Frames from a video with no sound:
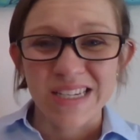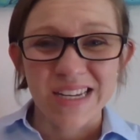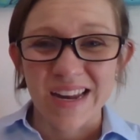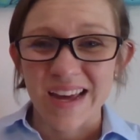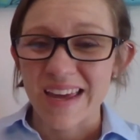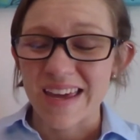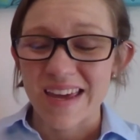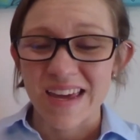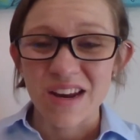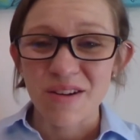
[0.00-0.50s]

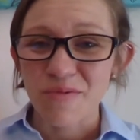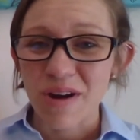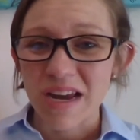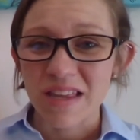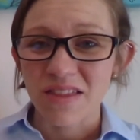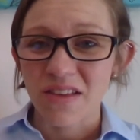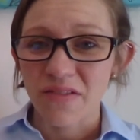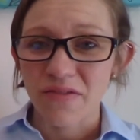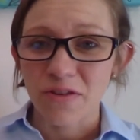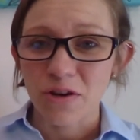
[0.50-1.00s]
did I get it
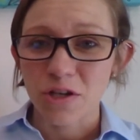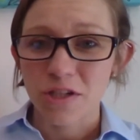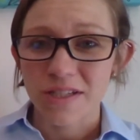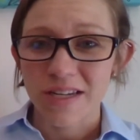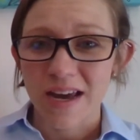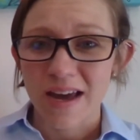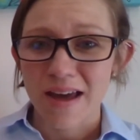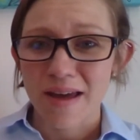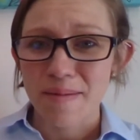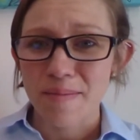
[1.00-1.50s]
right the
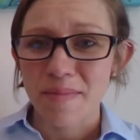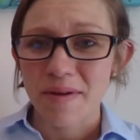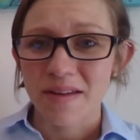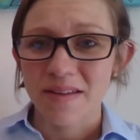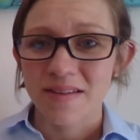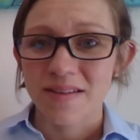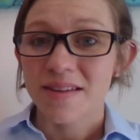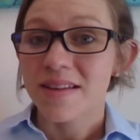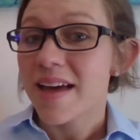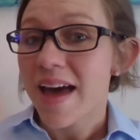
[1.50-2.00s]
first
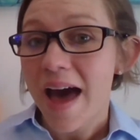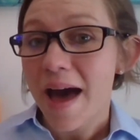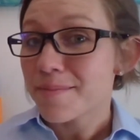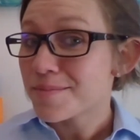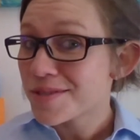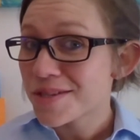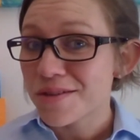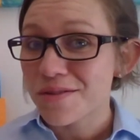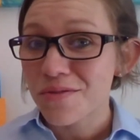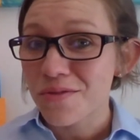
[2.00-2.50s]
time?
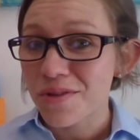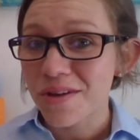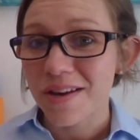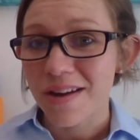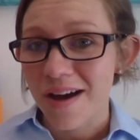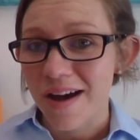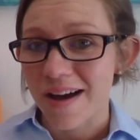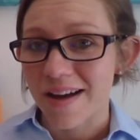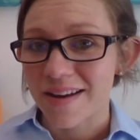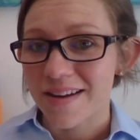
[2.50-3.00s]

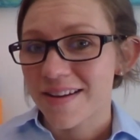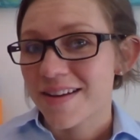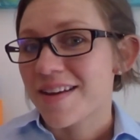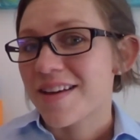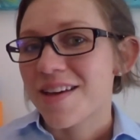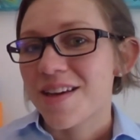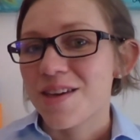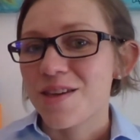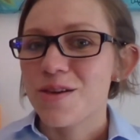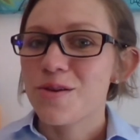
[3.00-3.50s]
Absolutely not.
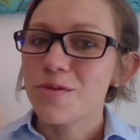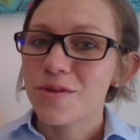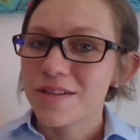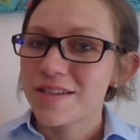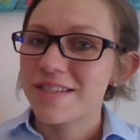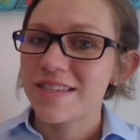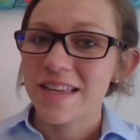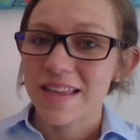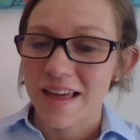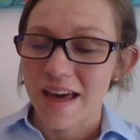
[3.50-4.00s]
You
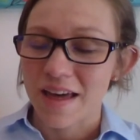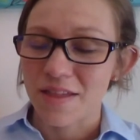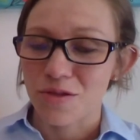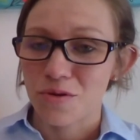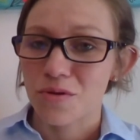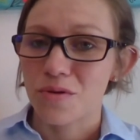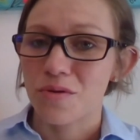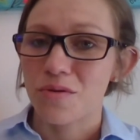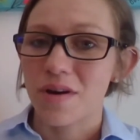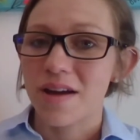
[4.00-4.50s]
could see that
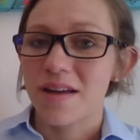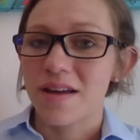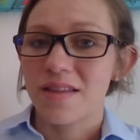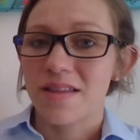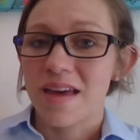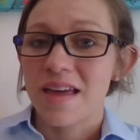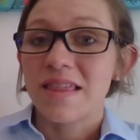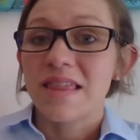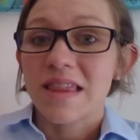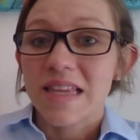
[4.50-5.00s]
through
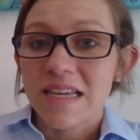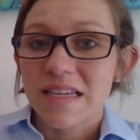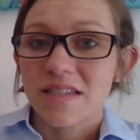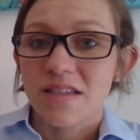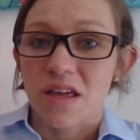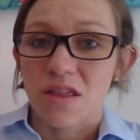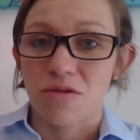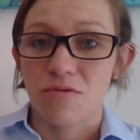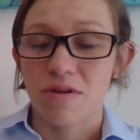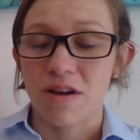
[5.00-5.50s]
at
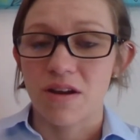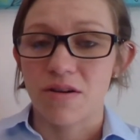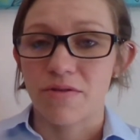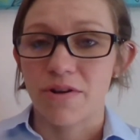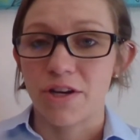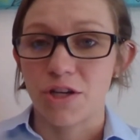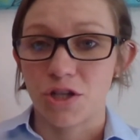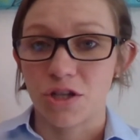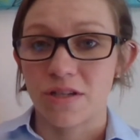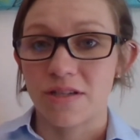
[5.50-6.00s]
least the 3
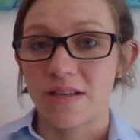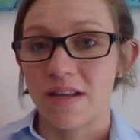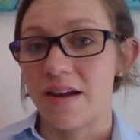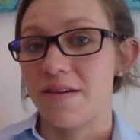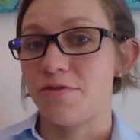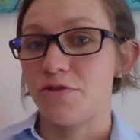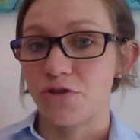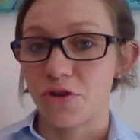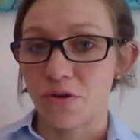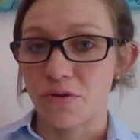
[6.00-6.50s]
iterations that
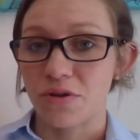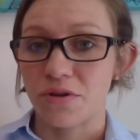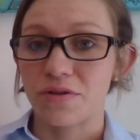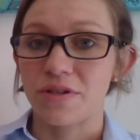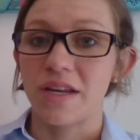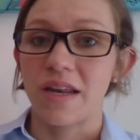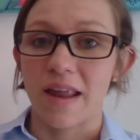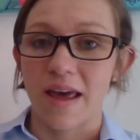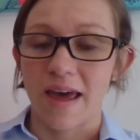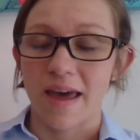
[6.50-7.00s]
I've shown
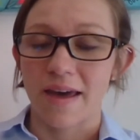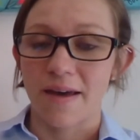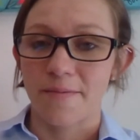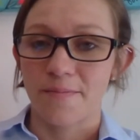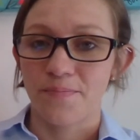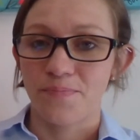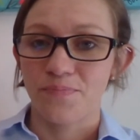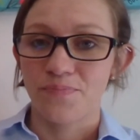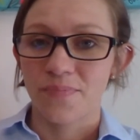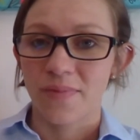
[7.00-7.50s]
you
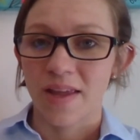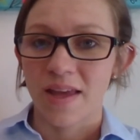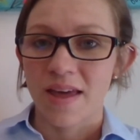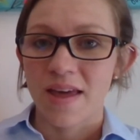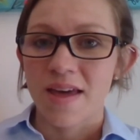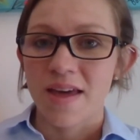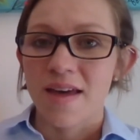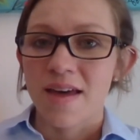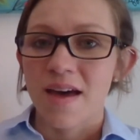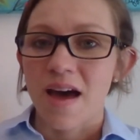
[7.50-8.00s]
today.
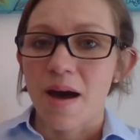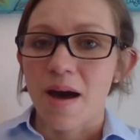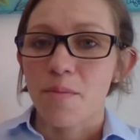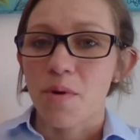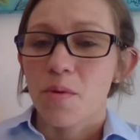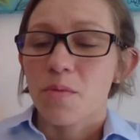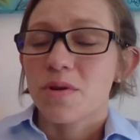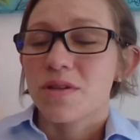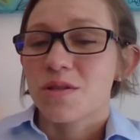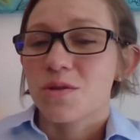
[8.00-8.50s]

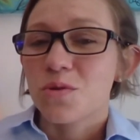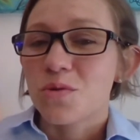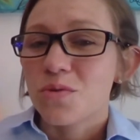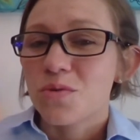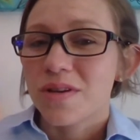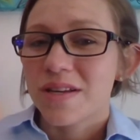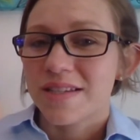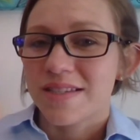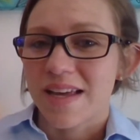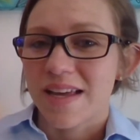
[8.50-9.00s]
But what's
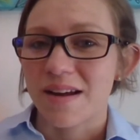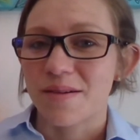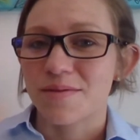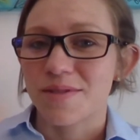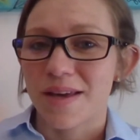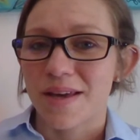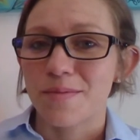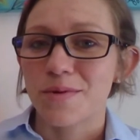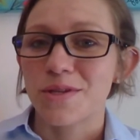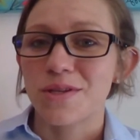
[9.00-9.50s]
cool is that I
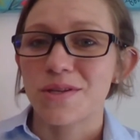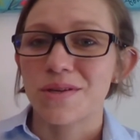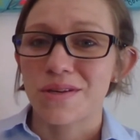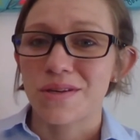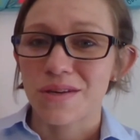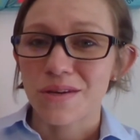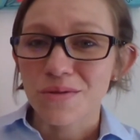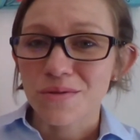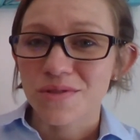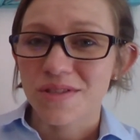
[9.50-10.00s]
was able to
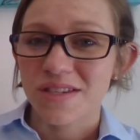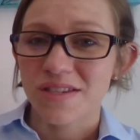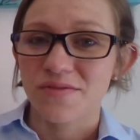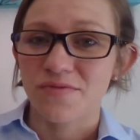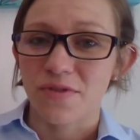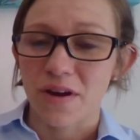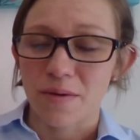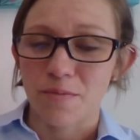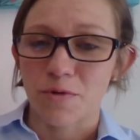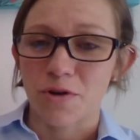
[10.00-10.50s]
use this
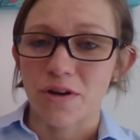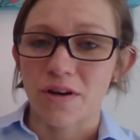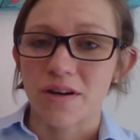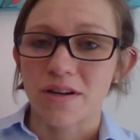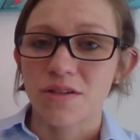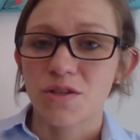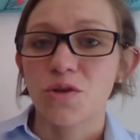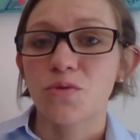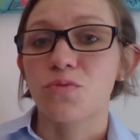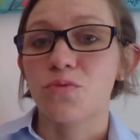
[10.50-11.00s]

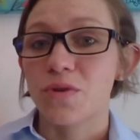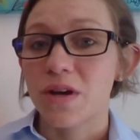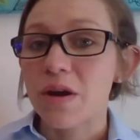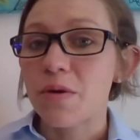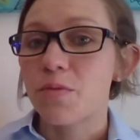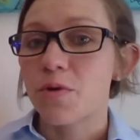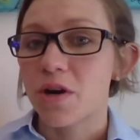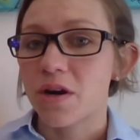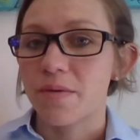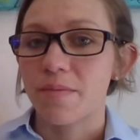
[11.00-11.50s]
framework to
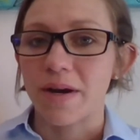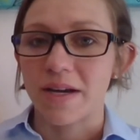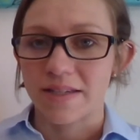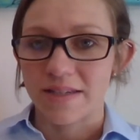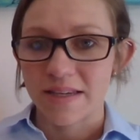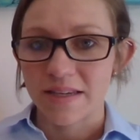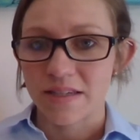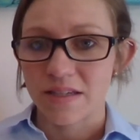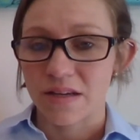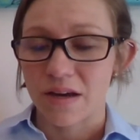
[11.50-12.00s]
rework my
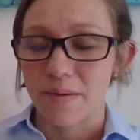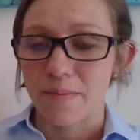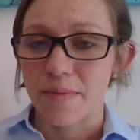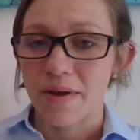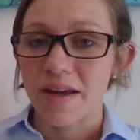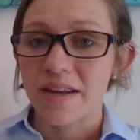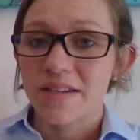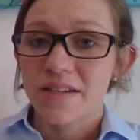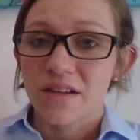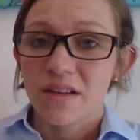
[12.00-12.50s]

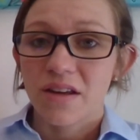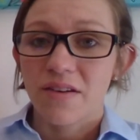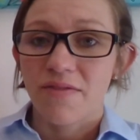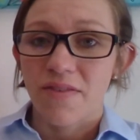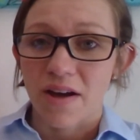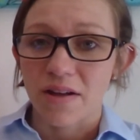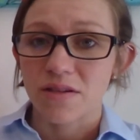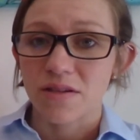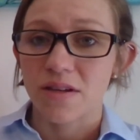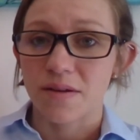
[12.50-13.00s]
system until I
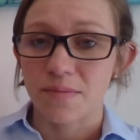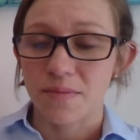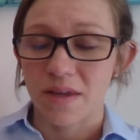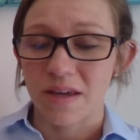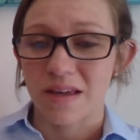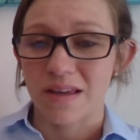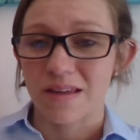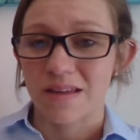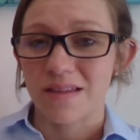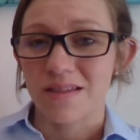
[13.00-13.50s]
found
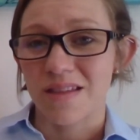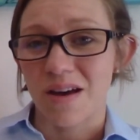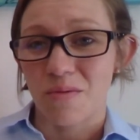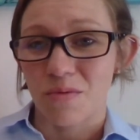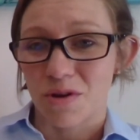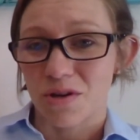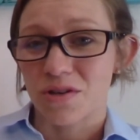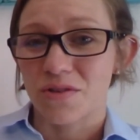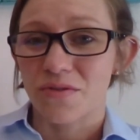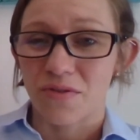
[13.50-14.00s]
something
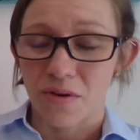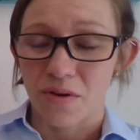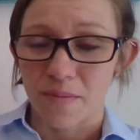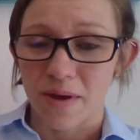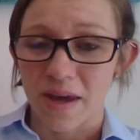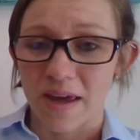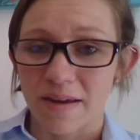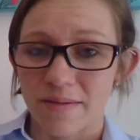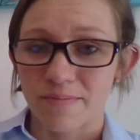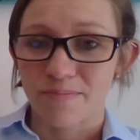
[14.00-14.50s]
that worked for
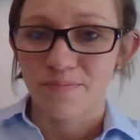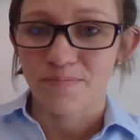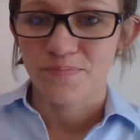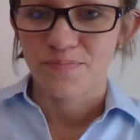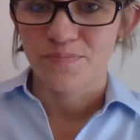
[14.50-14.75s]
me.